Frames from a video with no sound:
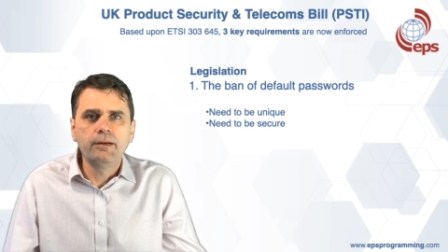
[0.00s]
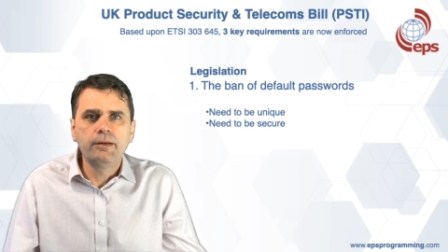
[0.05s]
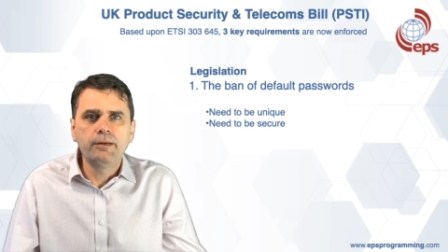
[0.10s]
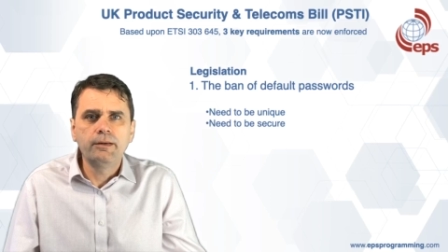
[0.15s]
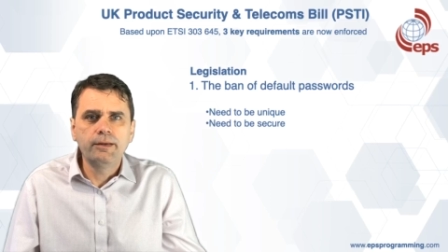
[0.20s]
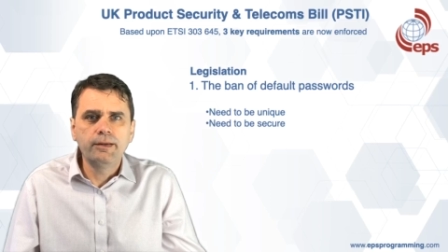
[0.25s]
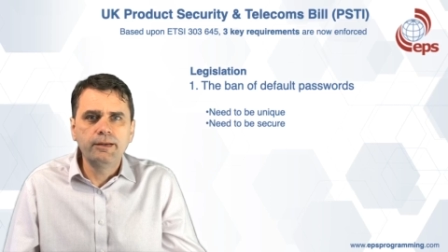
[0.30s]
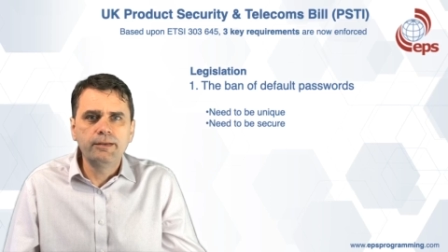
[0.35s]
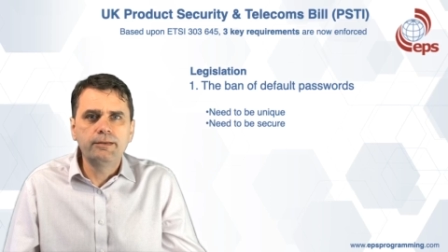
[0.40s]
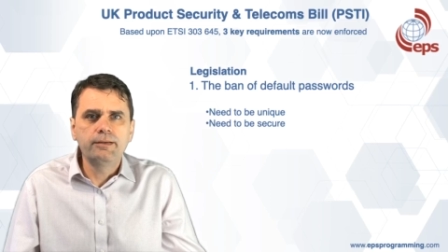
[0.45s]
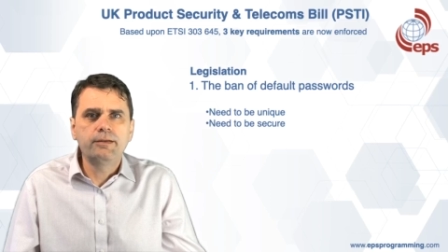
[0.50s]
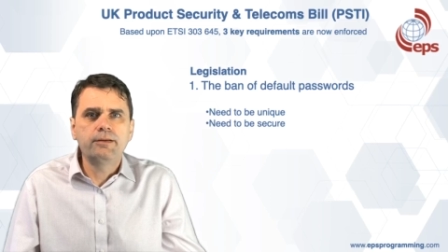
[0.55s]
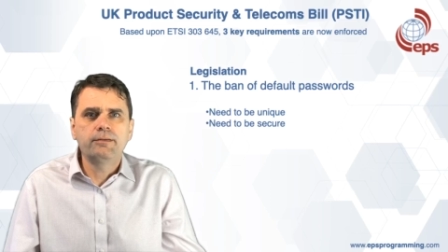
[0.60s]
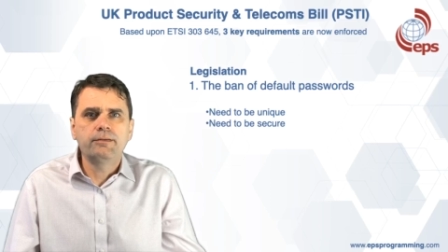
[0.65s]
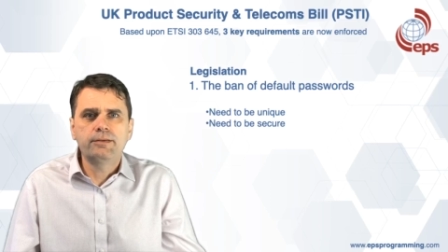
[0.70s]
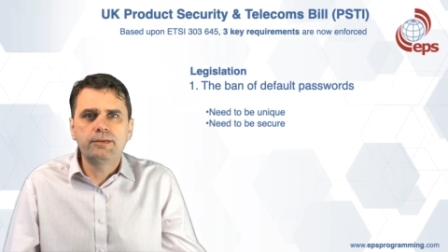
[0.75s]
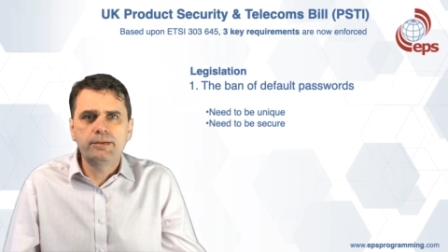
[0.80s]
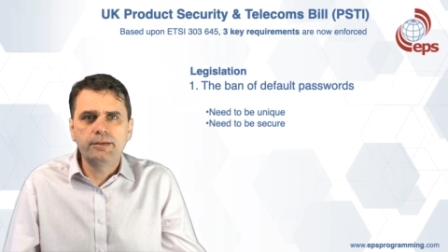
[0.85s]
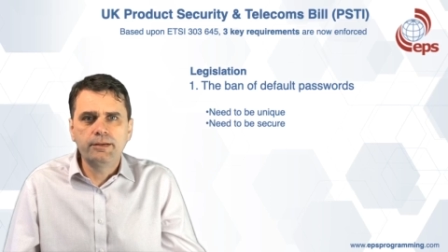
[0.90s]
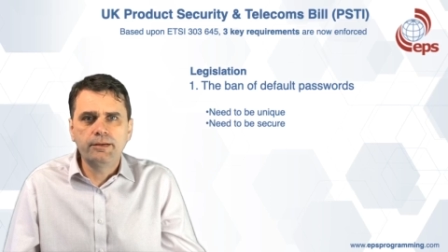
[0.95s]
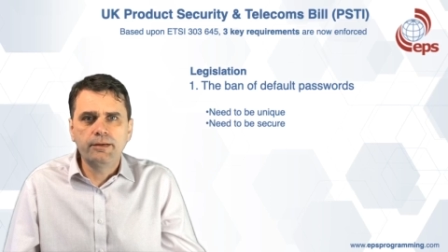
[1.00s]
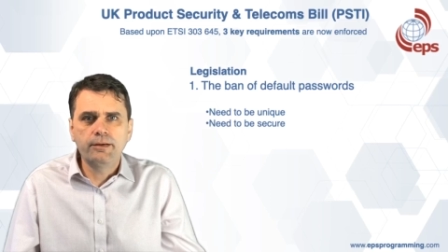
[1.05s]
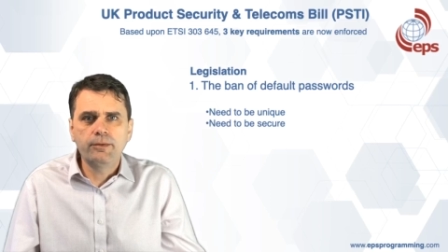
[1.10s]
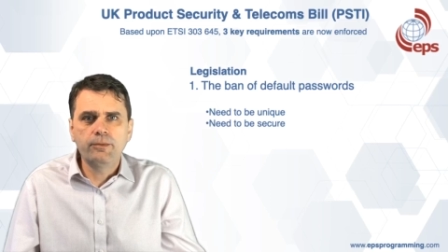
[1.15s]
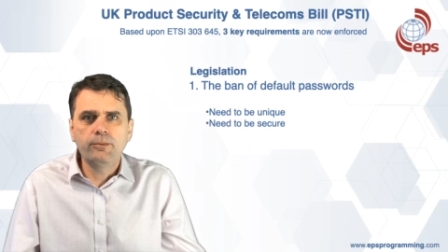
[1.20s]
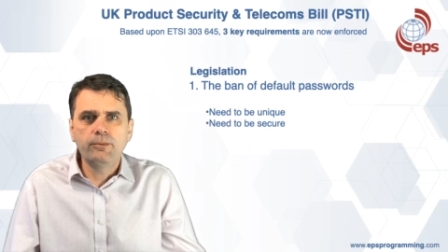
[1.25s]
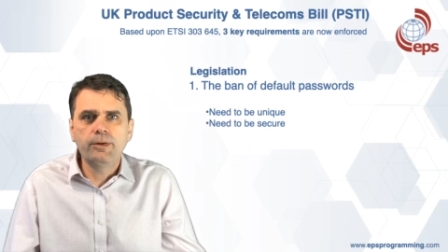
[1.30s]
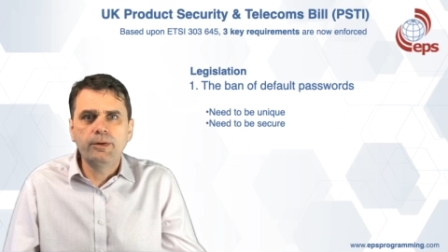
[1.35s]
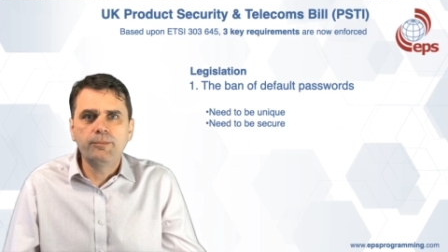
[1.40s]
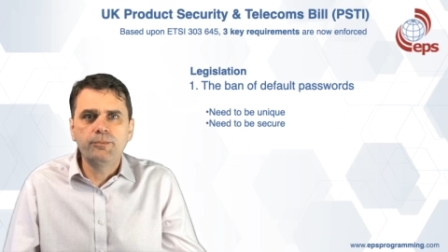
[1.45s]
You need to consider
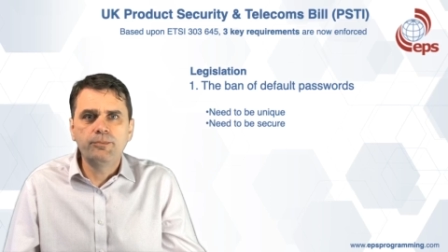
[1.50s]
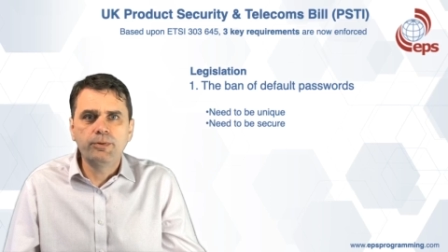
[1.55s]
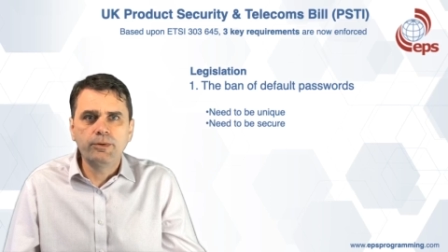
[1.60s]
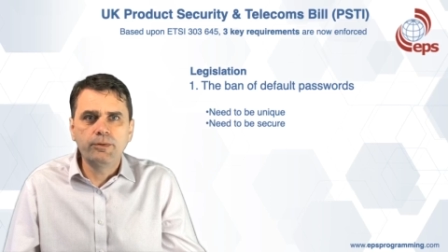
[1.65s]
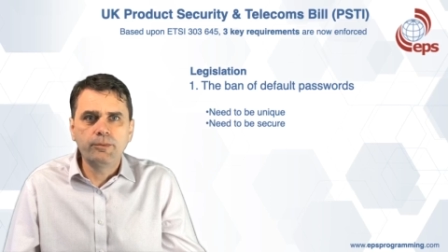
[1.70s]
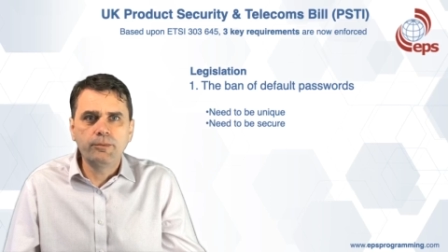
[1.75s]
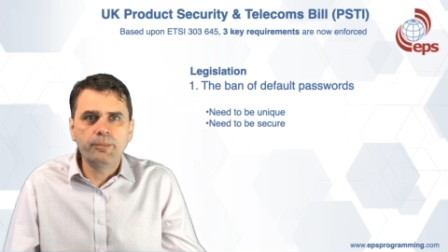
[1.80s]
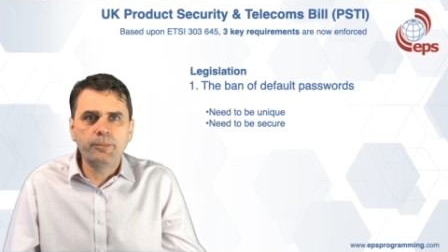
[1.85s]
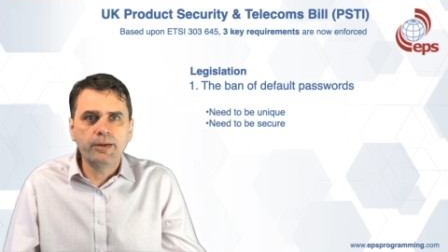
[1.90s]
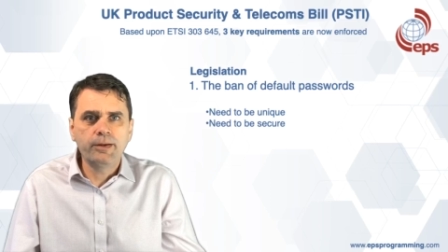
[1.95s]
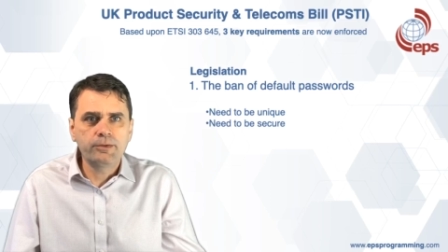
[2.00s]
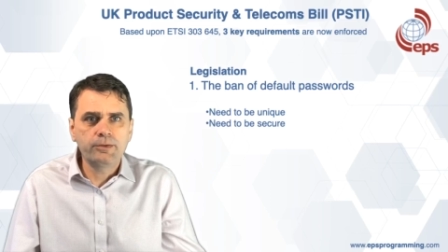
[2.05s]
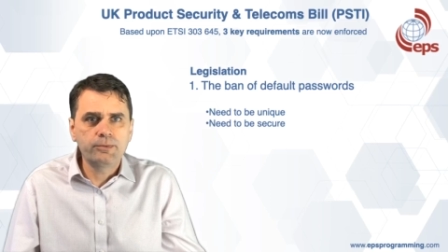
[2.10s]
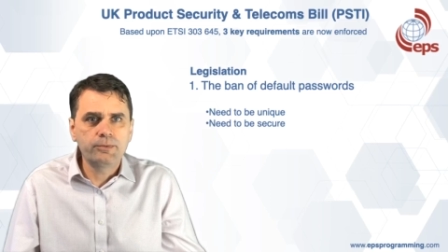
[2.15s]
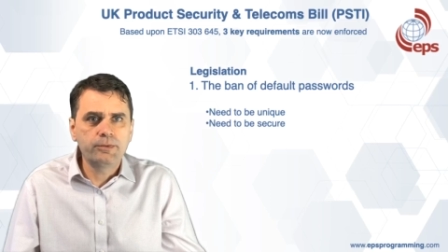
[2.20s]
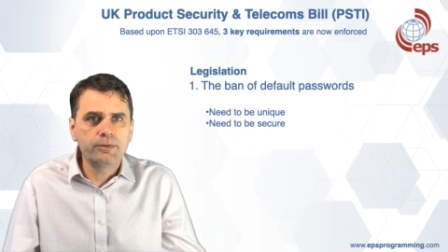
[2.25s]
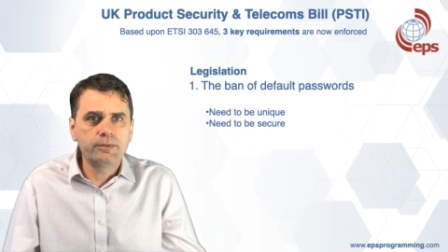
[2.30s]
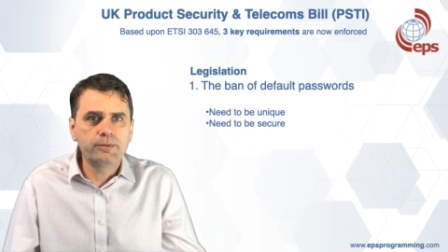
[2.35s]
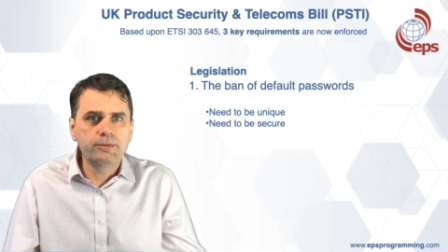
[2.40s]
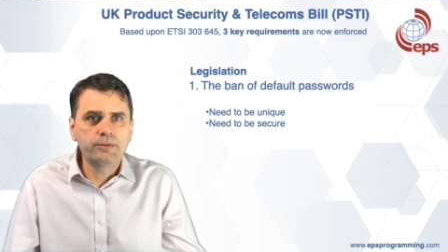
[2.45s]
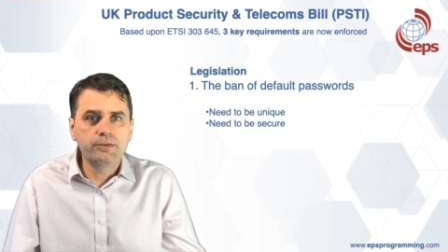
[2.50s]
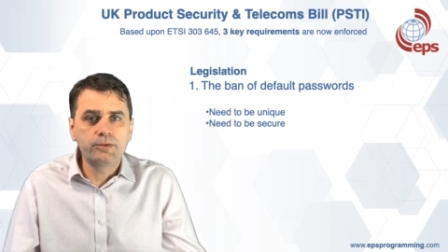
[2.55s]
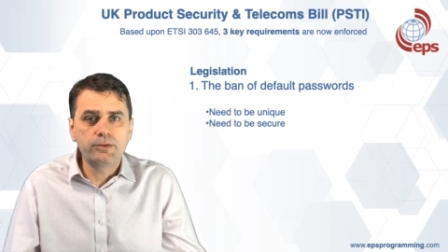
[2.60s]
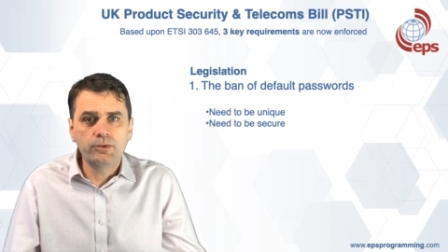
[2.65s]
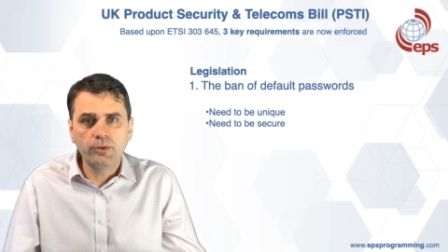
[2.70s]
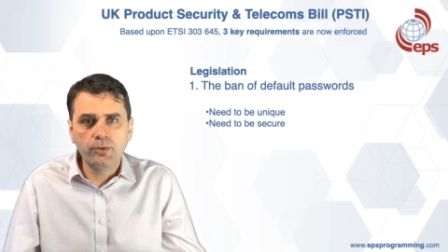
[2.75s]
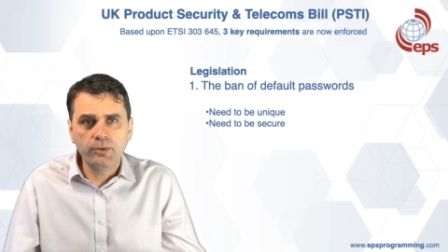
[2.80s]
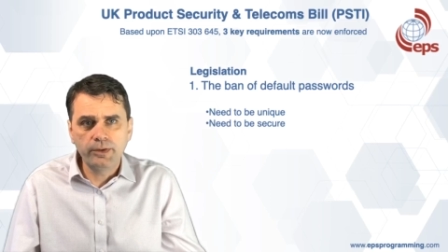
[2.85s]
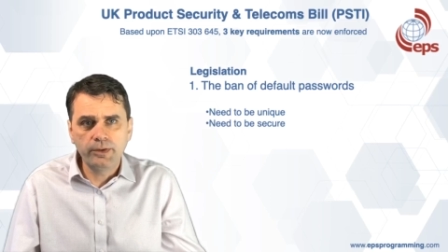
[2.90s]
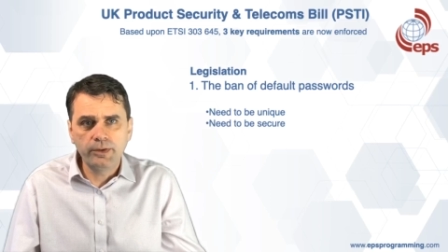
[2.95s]
where product passwords are
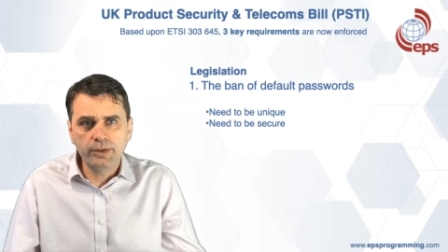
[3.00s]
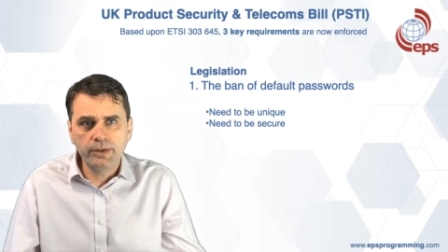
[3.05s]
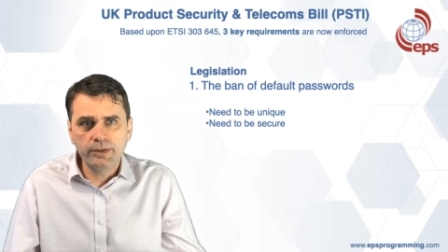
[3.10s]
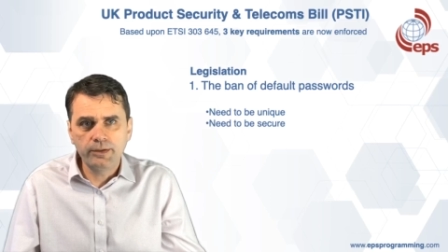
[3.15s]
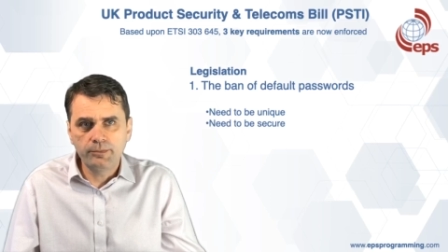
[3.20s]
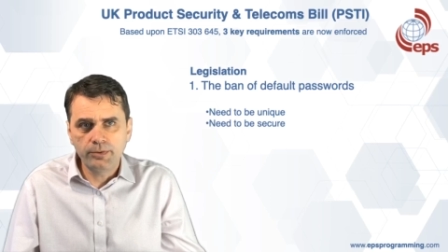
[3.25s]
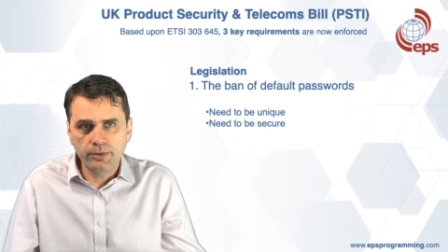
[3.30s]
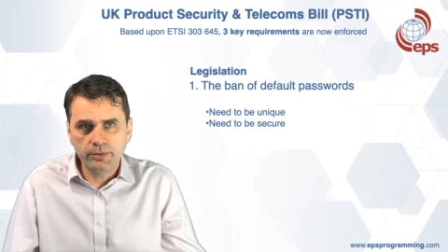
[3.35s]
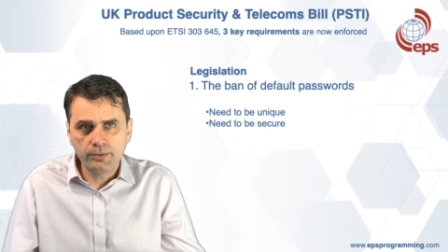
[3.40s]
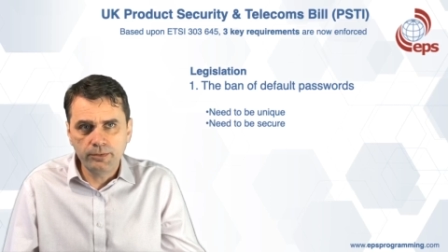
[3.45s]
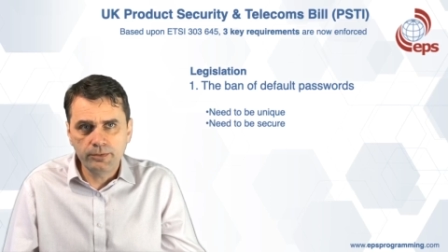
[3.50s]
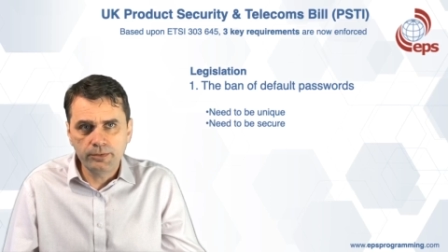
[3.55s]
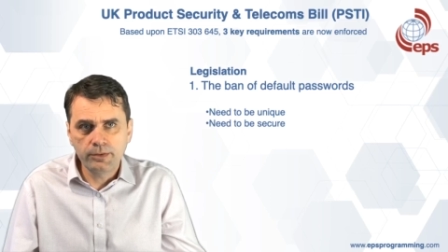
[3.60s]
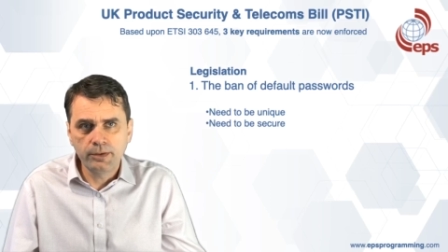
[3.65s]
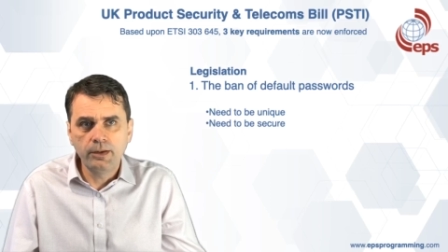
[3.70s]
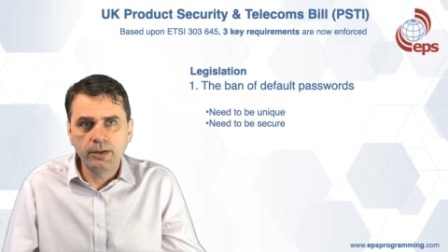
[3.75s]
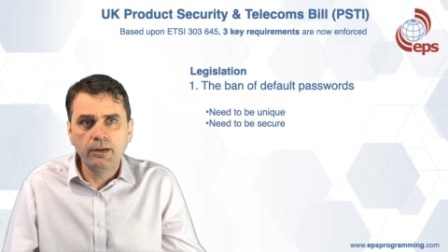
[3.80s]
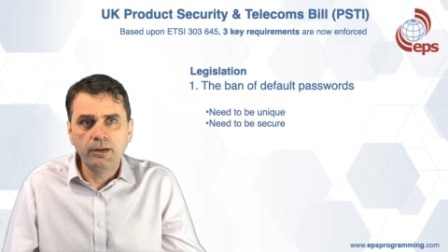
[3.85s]
stored in your product.